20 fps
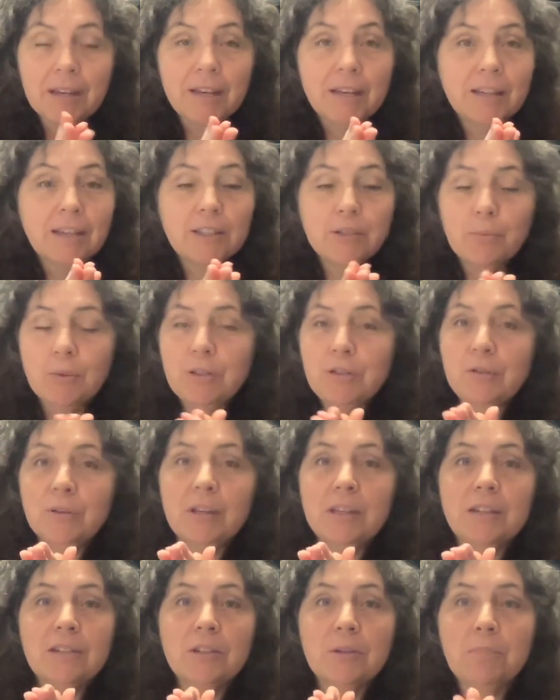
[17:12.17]
because once you
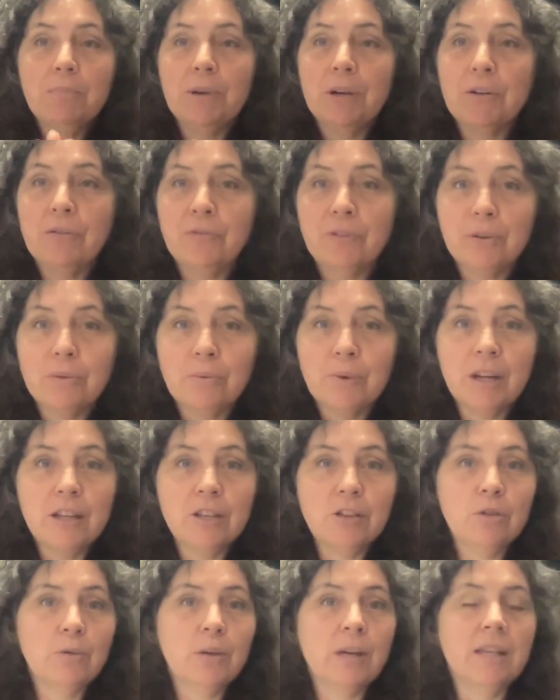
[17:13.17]
get into barefoot running,
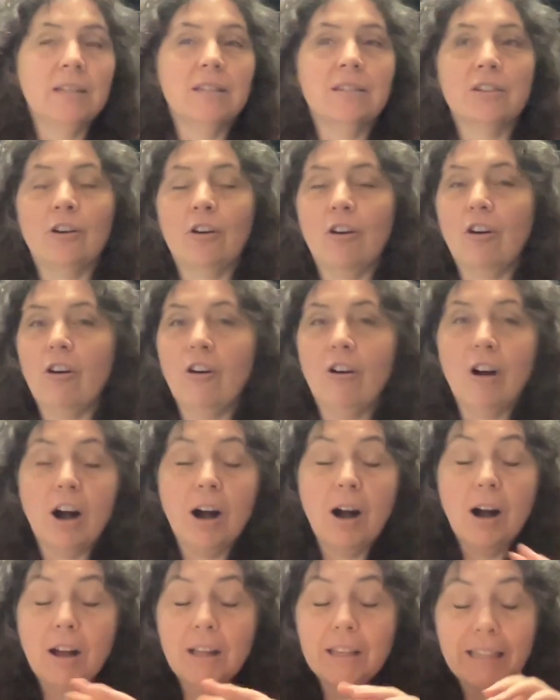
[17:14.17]
you get into,
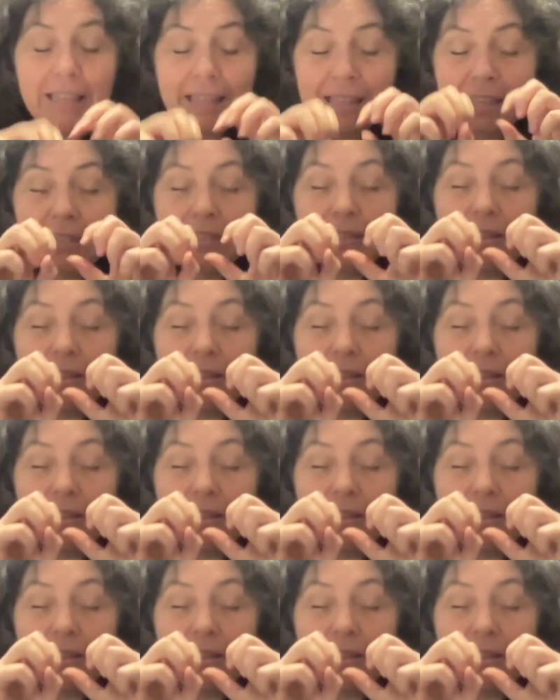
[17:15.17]
it is